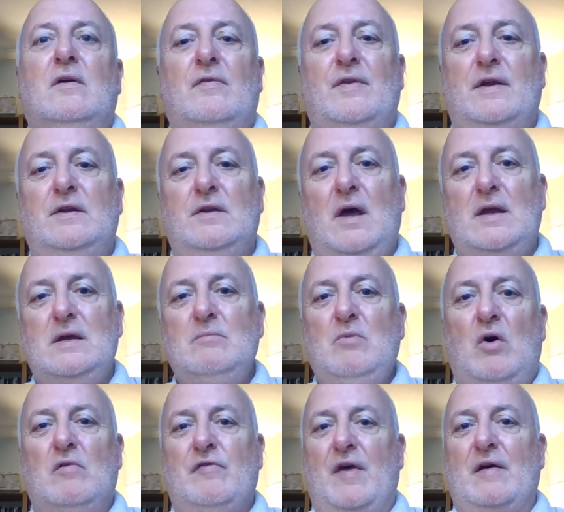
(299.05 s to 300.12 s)
the name
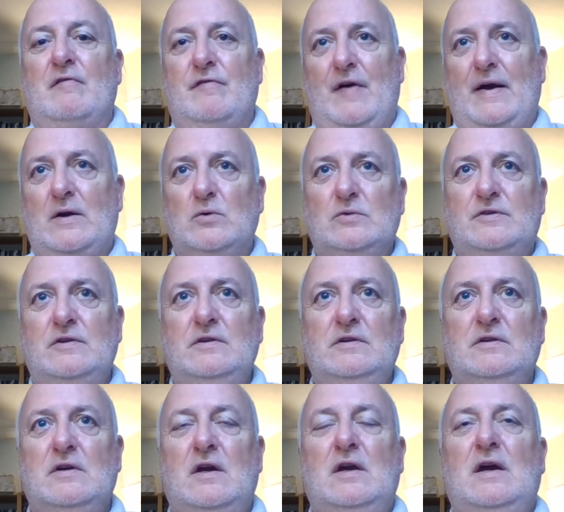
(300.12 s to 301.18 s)
of that
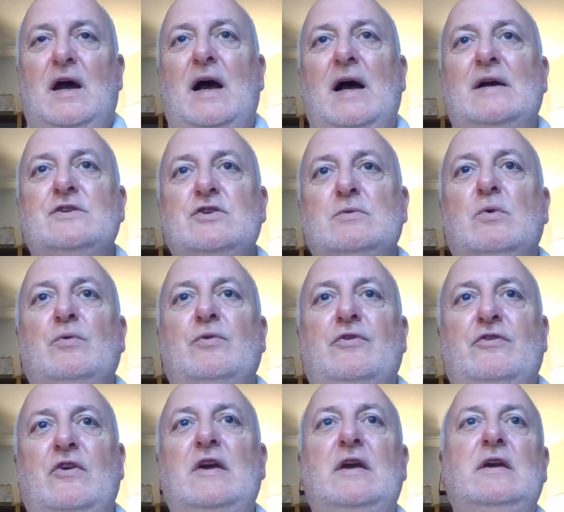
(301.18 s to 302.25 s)
faculty and you will
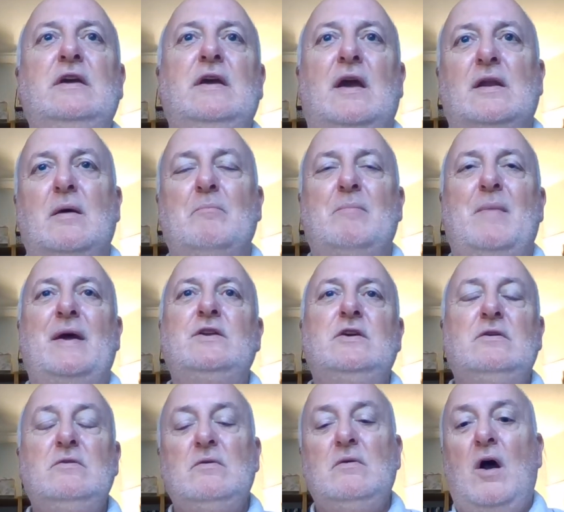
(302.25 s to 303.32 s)
see in a
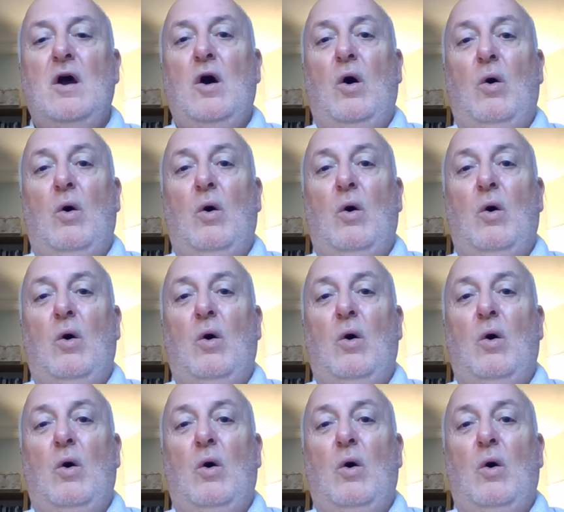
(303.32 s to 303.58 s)
menu